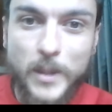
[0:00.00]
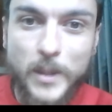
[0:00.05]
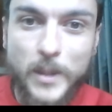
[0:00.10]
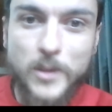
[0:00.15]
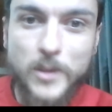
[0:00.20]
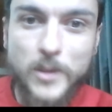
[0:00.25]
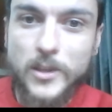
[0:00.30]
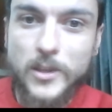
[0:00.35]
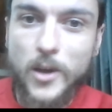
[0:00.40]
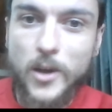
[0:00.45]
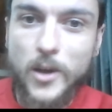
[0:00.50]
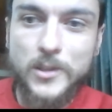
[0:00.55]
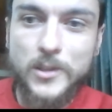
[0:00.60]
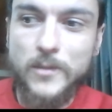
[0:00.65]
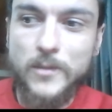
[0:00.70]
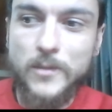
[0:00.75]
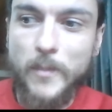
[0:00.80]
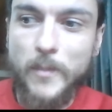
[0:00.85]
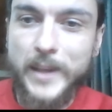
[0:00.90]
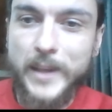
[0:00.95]
But there was lots
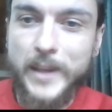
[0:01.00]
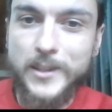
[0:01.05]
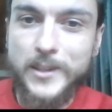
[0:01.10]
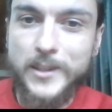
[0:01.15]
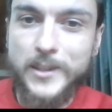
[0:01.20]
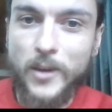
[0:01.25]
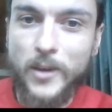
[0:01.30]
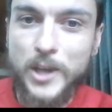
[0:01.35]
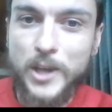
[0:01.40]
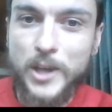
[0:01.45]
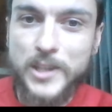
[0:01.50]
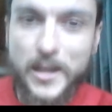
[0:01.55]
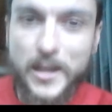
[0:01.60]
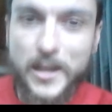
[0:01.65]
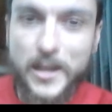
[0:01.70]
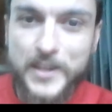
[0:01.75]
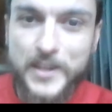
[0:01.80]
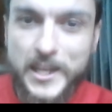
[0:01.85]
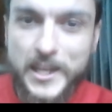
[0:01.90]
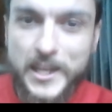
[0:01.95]
of amazing locations
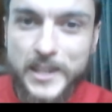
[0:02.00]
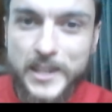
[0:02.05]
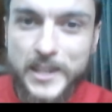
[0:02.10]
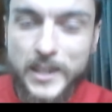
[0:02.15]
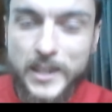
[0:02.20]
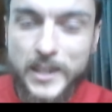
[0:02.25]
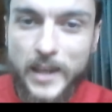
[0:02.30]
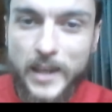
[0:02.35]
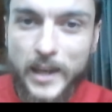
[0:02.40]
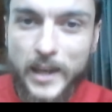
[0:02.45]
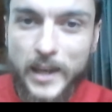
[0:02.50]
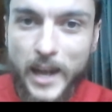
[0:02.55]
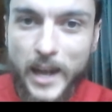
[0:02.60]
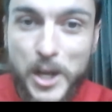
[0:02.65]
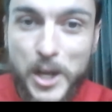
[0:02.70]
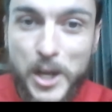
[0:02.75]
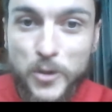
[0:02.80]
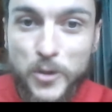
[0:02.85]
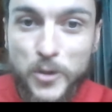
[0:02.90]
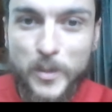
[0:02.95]
out in the desert, at an
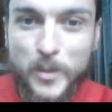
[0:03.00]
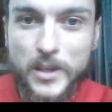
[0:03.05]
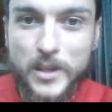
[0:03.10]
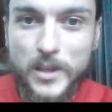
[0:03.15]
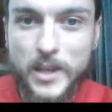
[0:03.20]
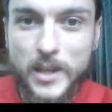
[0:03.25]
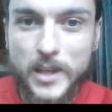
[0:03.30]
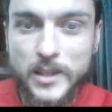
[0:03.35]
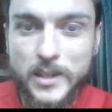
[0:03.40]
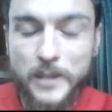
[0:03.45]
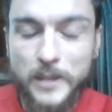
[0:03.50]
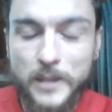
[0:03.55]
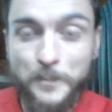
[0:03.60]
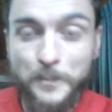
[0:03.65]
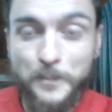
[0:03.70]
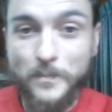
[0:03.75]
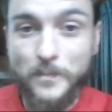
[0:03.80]
airstrip in the desert.